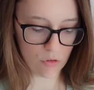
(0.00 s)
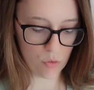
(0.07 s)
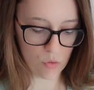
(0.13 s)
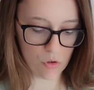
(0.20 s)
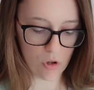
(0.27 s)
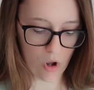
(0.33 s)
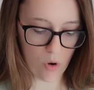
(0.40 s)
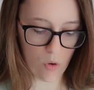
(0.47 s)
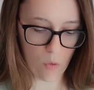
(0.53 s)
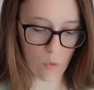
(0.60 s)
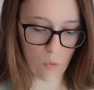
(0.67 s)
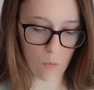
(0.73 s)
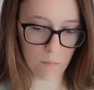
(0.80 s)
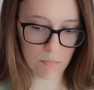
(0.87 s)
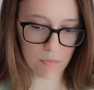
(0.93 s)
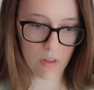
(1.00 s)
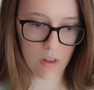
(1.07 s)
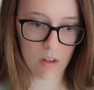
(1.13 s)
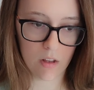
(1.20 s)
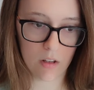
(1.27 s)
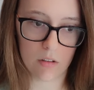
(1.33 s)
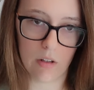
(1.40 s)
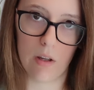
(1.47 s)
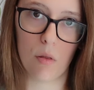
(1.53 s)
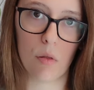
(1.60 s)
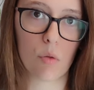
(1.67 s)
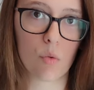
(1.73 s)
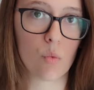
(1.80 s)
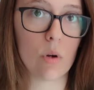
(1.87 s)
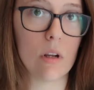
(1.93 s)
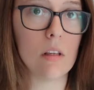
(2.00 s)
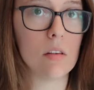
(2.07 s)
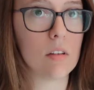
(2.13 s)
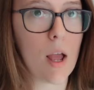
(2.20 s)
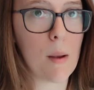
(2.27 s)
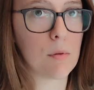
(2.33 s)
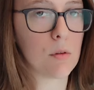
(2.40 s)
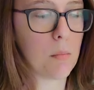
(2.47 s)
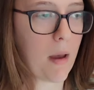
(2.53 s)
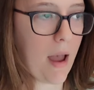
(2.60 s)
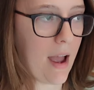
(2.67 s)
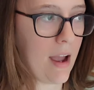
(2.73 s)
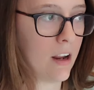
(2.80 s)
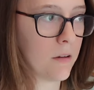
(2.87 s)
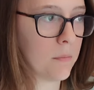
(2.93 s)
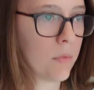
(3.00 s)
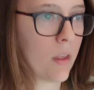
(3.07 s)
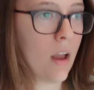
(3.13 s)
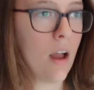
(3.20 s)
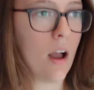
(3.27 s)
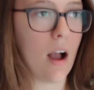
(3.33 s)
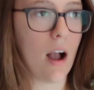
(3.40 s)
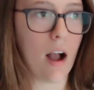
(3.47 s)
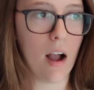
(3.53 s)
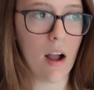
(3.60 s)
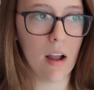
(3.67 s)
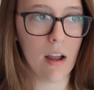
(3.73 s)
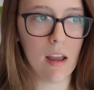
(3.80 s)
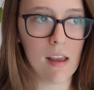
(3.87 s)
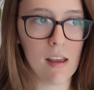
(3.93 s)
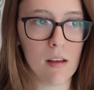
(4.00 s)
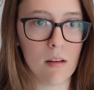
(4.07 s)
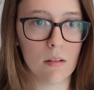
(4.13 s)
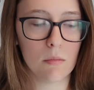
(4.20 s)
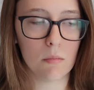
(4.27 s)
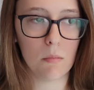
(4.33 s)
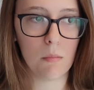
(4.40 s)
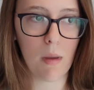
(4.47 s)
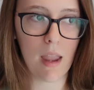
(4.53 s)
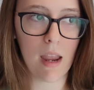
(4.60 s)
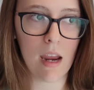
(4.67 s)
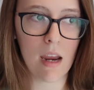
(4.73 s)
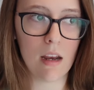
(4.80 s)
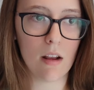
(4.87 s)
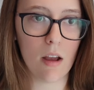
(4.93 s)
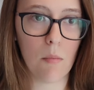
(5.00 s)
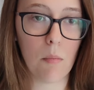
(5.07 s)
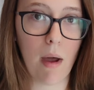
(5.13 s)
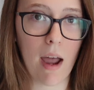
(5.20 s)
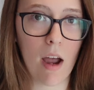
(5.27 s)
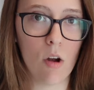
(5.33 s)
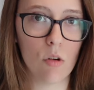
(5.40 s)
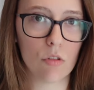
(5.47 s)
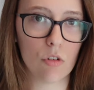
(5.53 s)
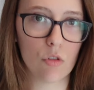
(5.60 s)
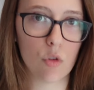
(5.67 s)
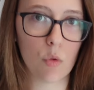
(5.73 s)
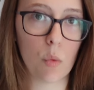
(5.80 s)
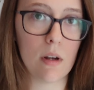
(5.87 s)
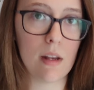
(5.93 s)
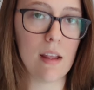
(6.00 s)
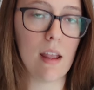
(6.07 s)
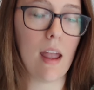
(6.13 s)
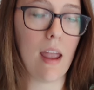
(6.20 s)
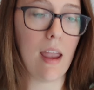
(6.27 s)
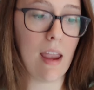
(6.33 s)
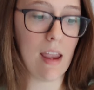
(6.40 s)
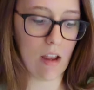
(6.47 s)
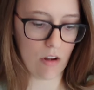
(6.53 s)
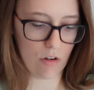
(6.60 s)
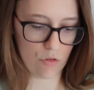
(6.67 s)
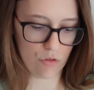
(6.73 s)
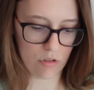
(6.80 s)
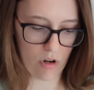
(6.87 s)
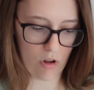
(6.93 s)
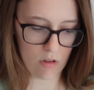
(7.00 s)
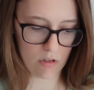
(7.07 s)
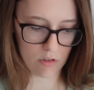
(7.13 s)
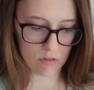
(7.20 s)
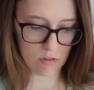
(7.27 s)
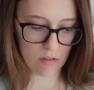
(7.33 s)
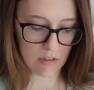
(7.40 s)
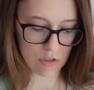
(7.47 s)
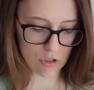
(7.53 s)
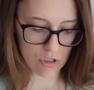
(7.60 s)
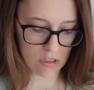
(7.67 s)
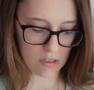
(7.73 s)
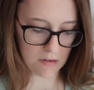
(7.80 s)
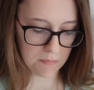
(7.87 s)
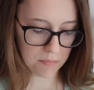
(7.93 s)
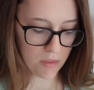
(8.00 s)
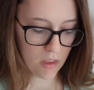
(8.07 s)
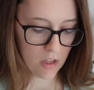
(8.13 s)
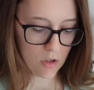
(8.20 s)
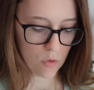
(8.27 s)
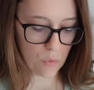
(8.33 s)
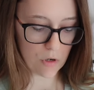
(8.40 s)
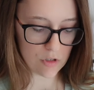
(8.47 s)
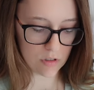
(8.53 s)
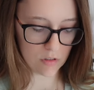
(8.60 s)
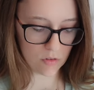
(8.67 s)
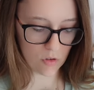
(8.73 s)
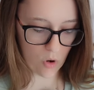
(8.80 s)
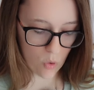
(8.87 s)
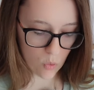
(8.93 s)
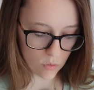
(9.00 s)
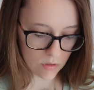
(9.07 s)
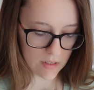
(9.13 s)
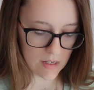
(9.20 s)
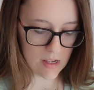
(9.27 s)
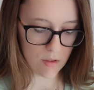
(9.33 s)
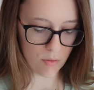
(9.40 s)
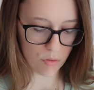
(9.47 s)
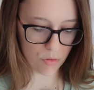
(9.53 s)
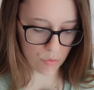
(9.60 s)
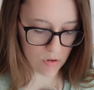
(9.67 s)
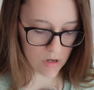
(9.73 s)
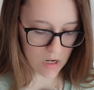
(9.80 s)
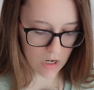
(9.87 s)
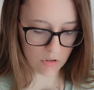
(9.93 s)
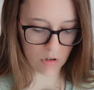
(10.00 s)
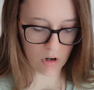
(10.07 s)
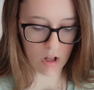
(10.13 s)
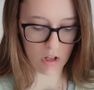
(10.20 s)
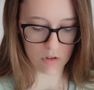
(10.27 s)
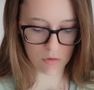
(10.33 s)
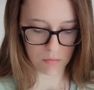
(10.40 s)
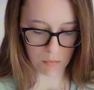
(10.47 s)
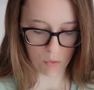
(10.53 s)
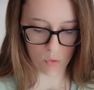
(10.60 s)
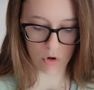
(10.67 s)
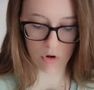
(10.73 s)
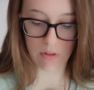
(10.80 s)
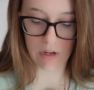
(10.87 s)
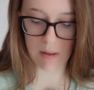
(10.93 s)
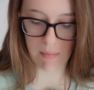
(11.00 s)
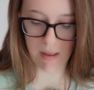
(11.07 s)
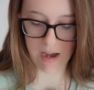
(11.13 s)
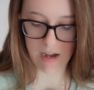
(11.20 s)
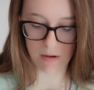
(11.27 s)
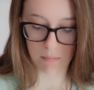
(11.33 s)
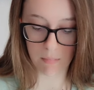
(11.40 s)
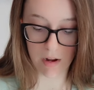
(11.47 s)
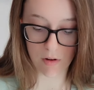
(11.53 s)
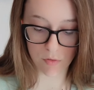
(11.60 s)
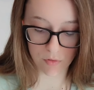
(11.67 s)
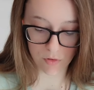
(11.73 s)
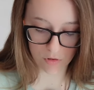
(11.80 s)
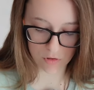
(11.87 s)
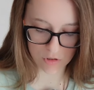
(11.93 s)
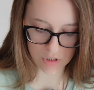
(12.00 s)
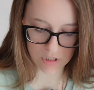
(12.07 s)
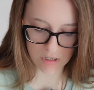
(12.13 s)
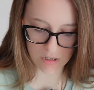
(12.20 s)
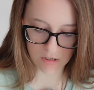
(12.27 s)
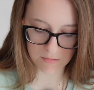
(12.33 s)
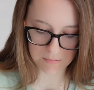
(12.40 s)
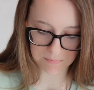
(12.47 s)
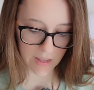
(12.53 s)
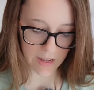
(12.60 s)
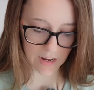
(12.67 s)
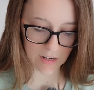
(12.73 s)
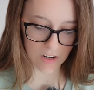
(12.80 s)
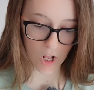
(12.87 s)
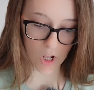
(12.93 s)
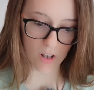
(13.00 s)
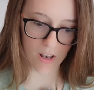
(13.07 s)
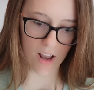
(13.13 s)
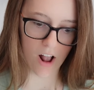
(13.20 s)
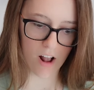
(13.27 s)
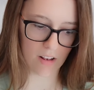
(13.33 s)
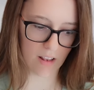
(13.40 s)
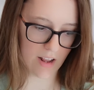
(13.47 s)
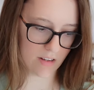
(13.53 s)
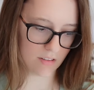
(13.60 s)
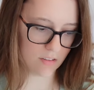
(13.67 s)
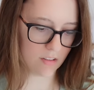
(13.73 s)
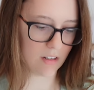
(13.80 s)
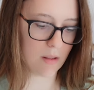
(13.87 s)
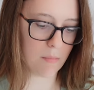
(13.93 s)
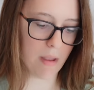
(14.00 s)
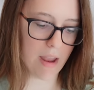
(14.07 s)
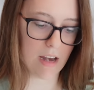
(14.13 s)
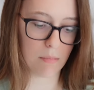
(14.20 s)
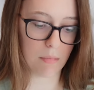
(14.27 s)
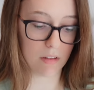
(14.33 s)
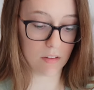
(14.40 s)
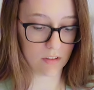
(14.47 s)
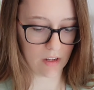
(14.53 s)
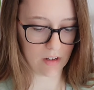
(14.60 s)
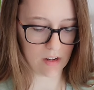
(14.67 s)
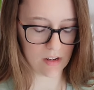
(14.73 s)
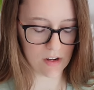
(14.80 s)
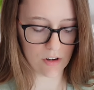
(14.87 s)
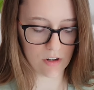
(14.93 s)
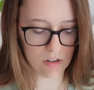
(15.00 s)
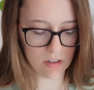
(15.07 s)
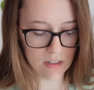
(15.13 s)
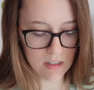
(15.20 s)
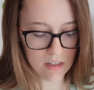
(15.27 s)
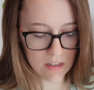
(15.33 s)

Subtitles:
to go 3 steps back. I made about $2,800 this year, which is only $300 more than I made my first year and a lot less than I made my second year.